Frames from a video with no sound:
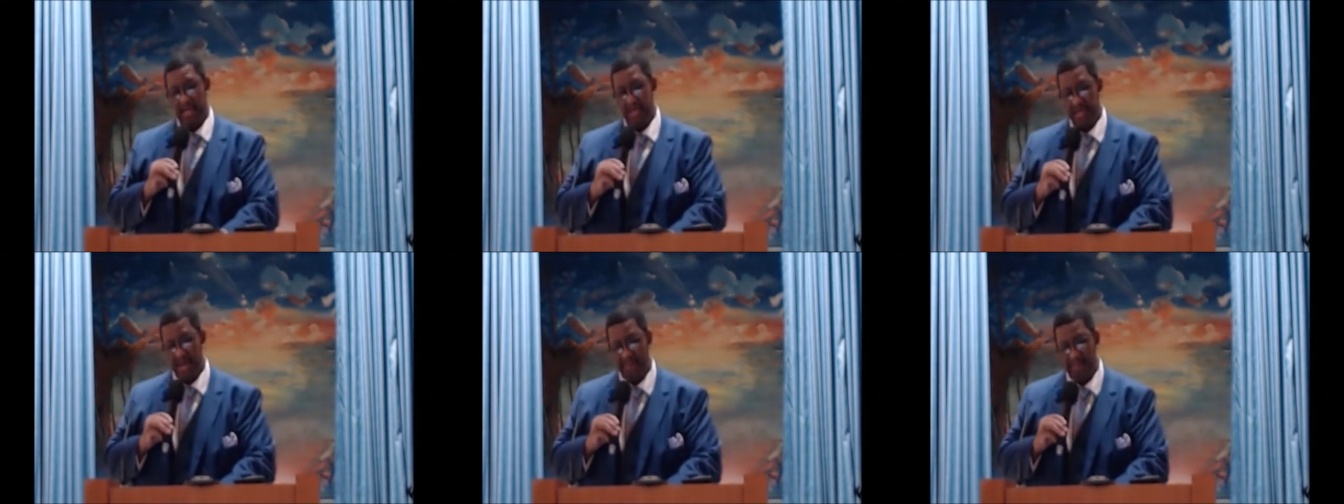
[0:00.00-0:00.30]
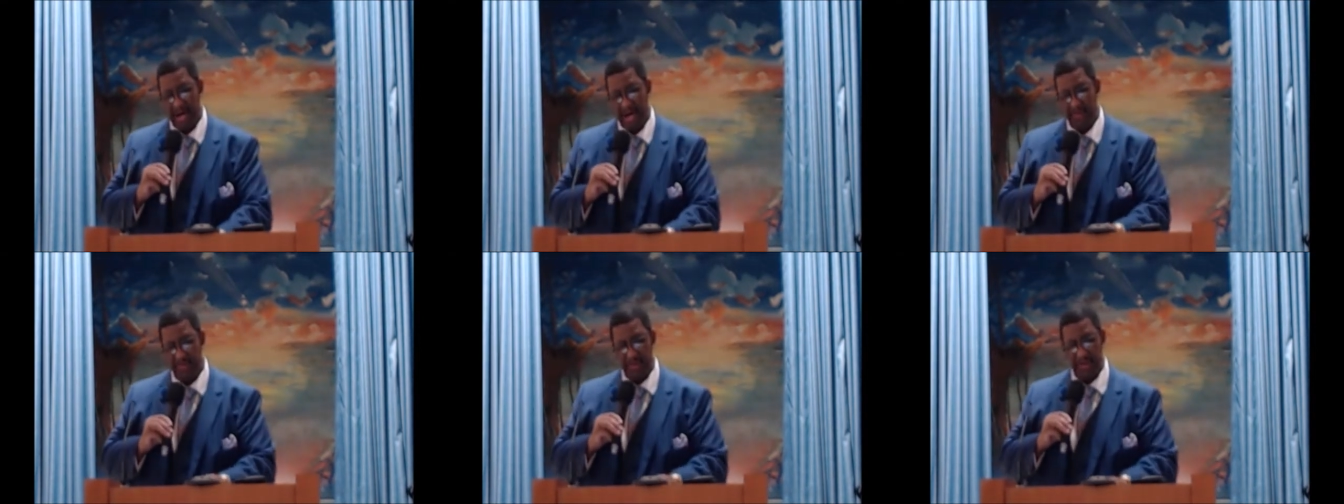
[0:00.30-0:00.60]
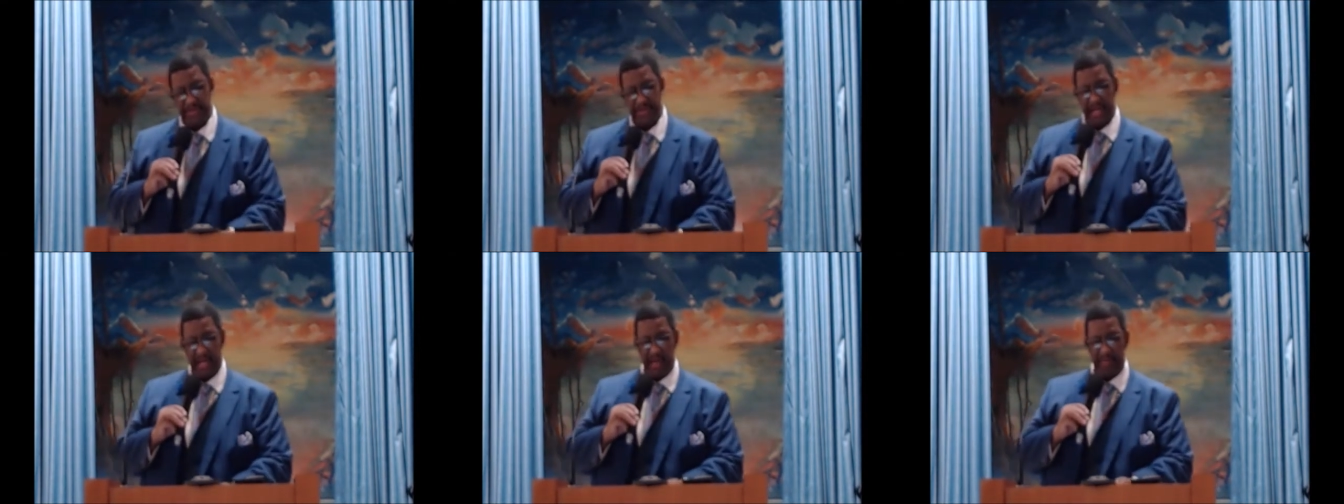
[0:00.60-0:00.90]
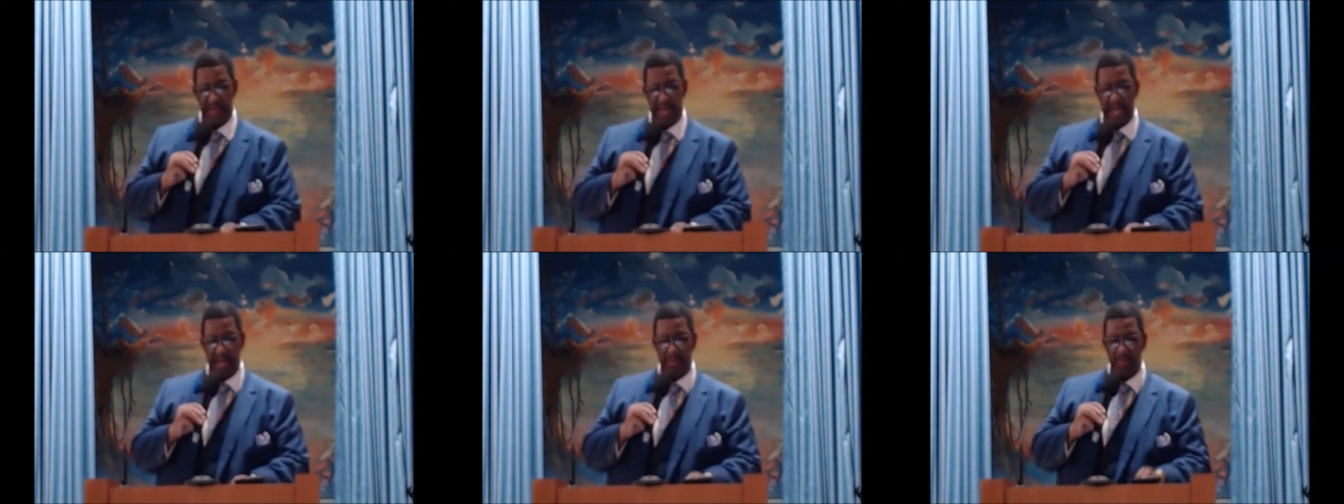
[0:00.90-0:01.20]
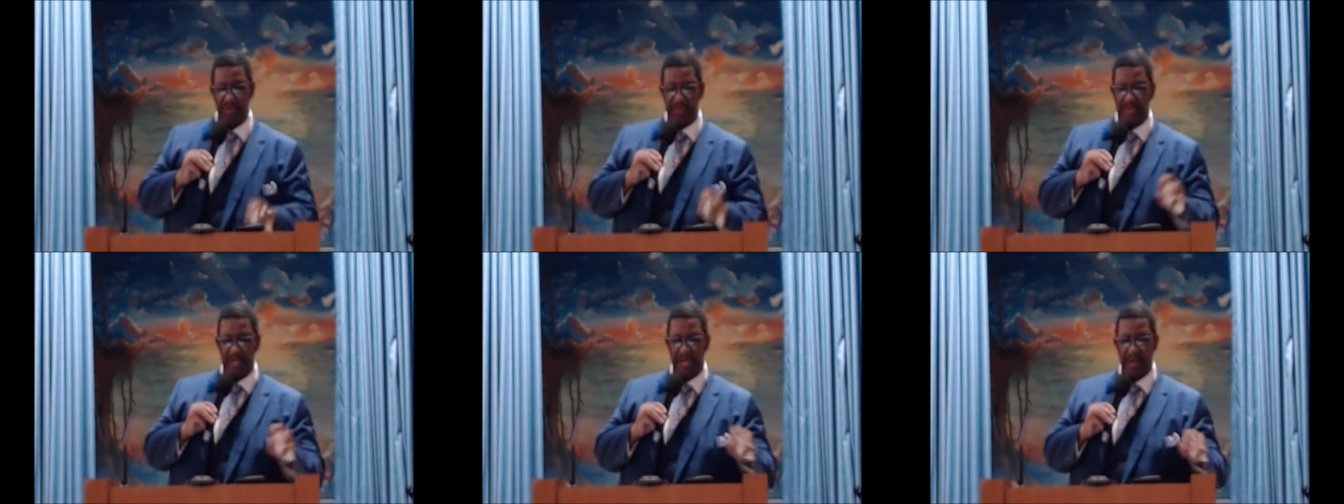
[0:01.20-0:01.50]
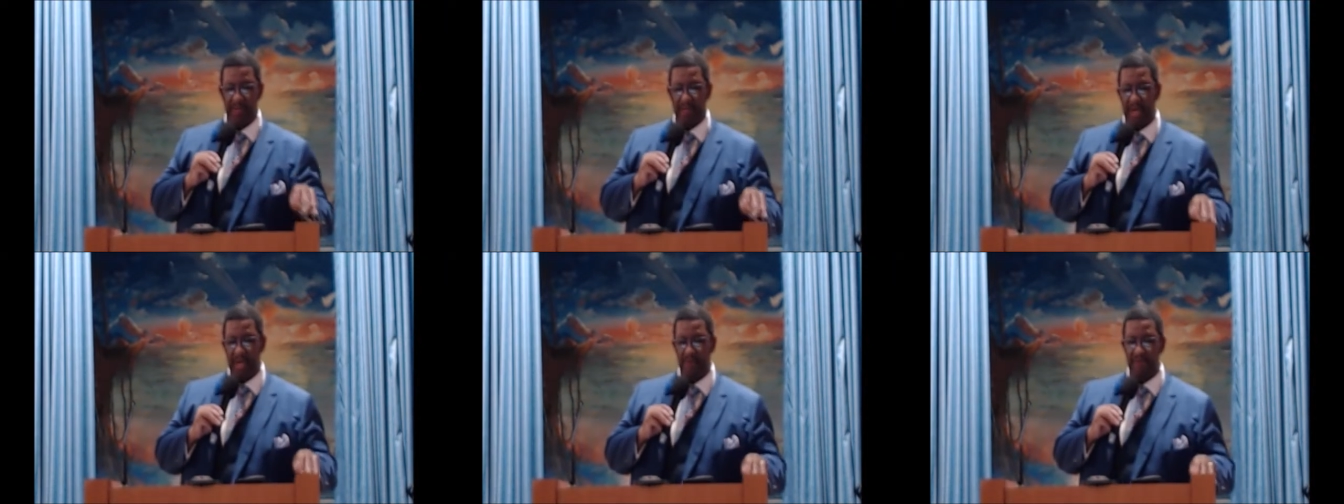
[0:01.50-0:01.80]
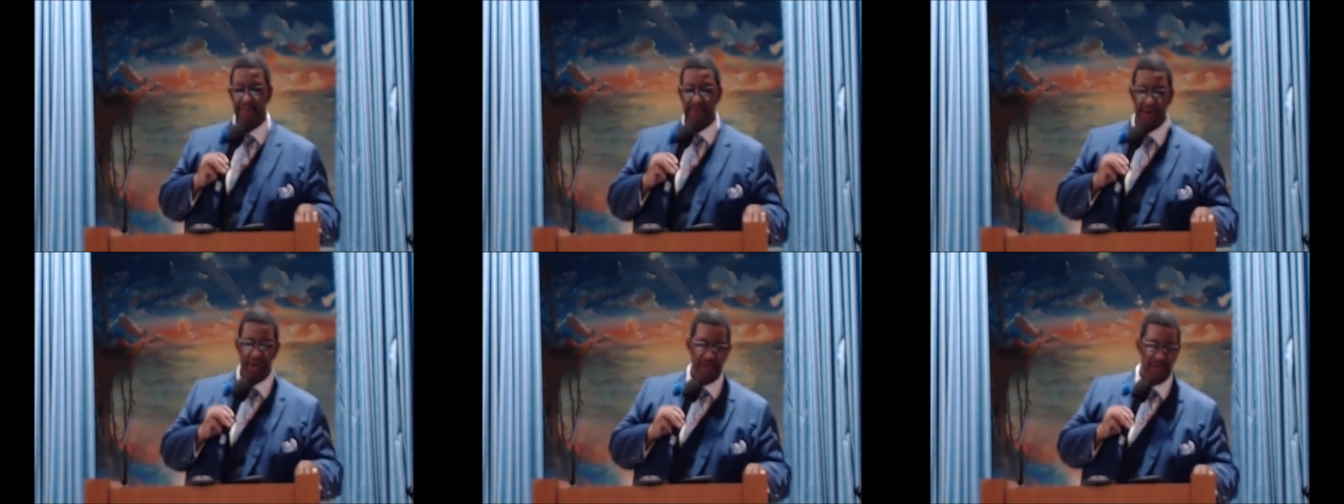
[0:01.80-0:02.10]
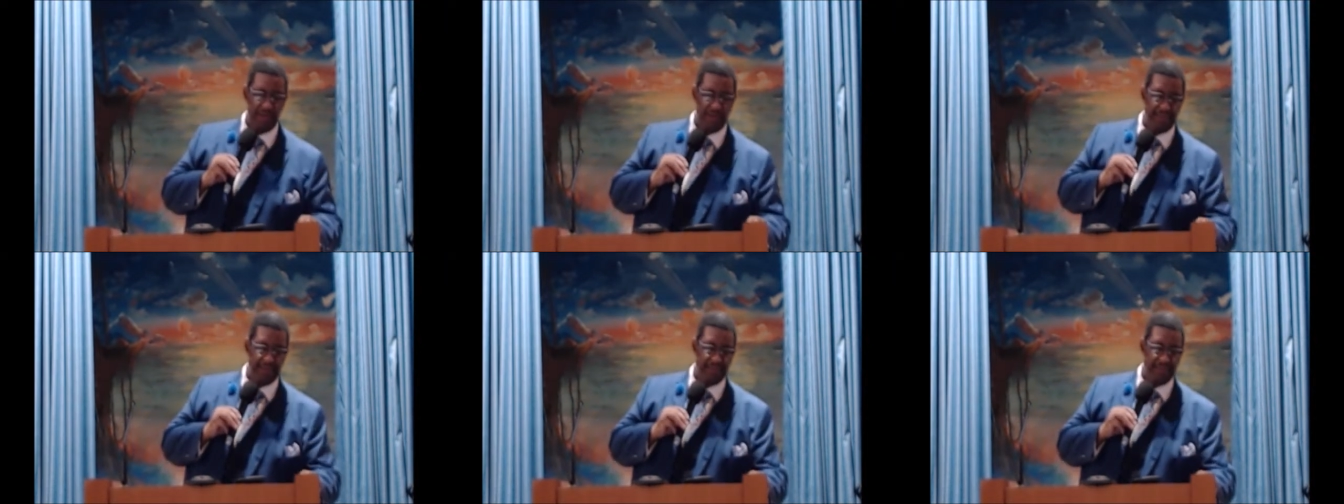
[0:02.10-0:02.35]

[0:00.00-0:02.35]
Y'all might as well say amen. I'm going to say amen for you.